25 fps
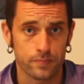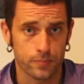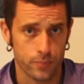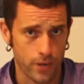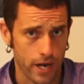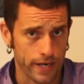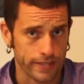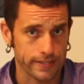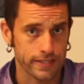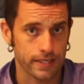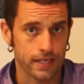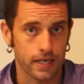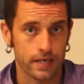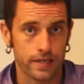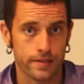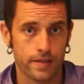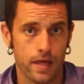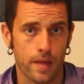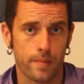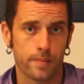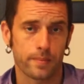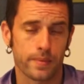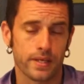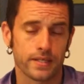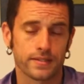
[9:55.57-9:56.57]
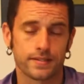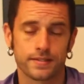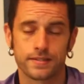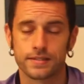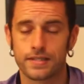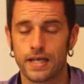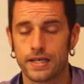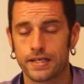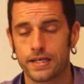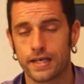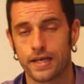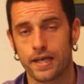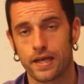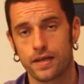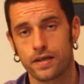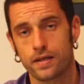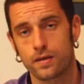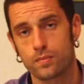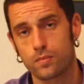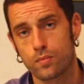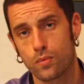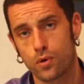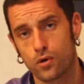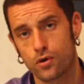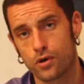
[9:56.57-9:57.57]
practically that means
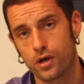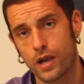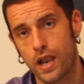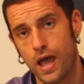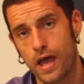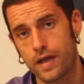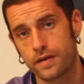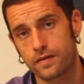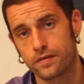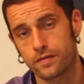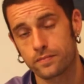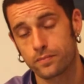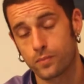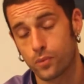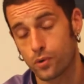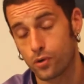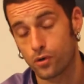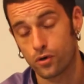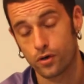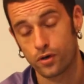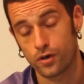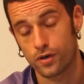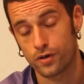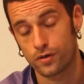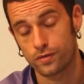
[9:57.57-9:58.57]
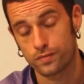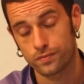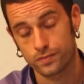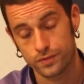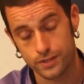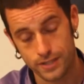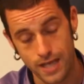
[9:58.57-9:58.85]
dedicating more